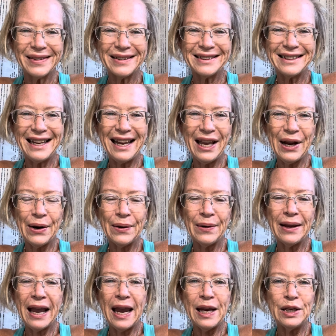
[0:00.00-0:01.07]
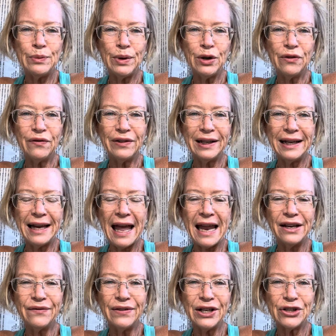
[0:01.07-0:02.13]
Take care. Age beautifully and
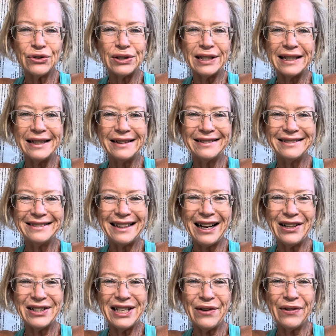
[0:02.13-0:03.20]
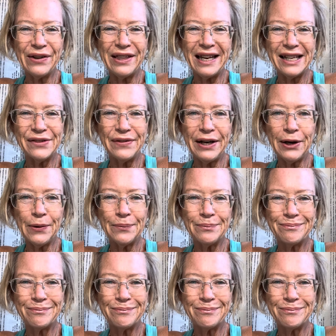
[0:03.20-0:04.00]
adventurously. And I'll see you on the next video.